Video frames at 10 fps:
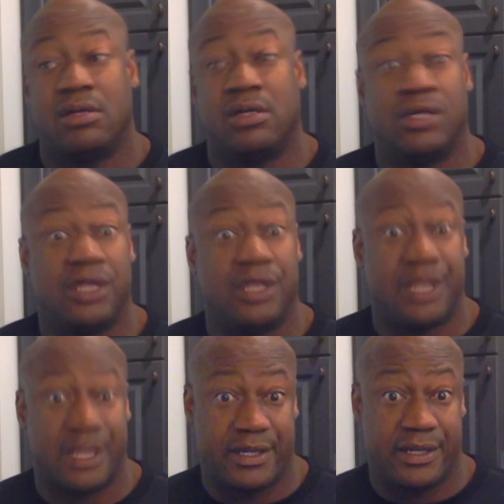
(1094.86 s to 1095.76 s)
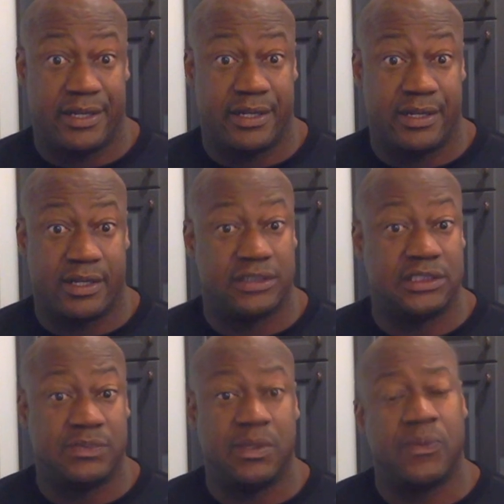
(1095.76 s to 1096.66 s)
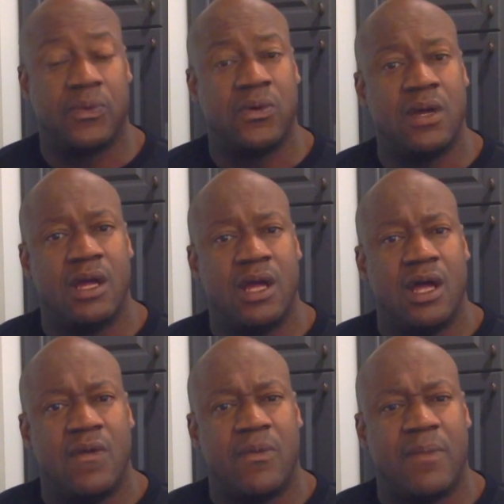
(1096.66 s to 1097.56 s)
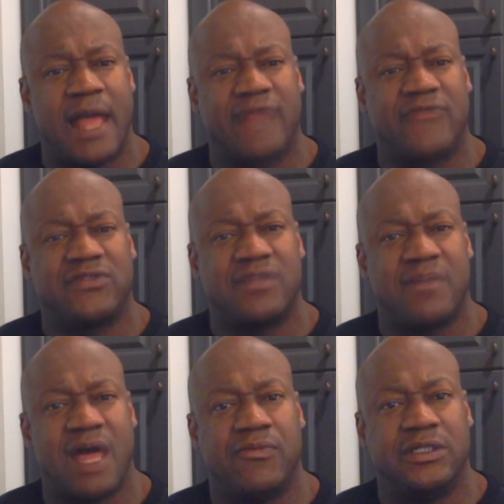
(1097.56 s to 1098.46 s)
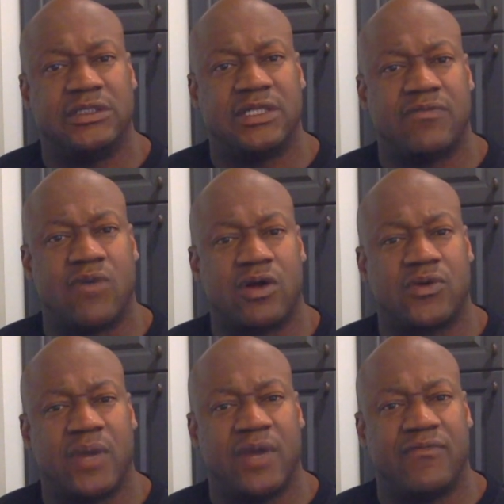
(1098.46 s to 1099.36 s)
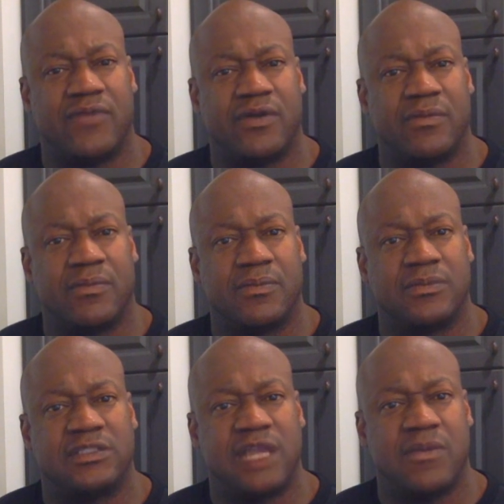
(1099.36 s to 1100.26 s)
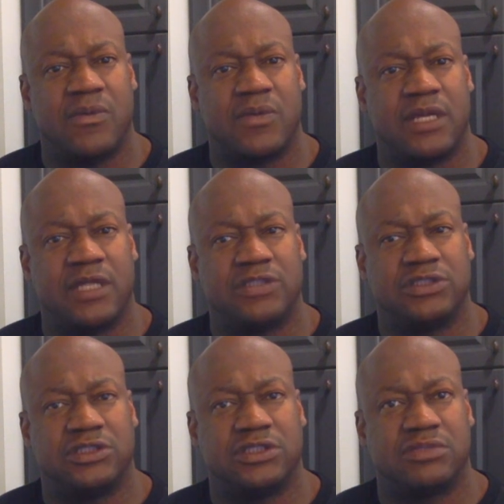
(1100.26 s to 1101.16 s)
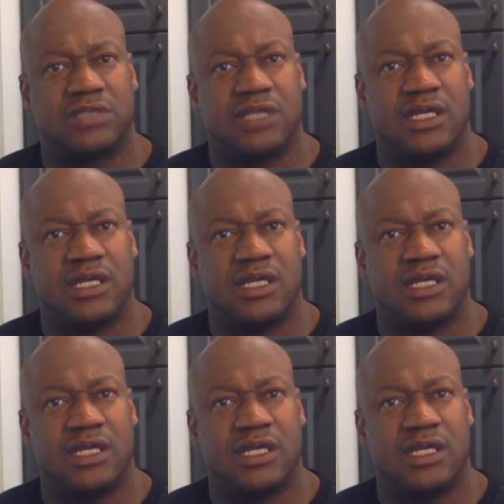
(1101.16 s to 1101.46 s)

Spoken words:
Good luck. Because these people, blacks for some odd reason, have walked away from stable relationships.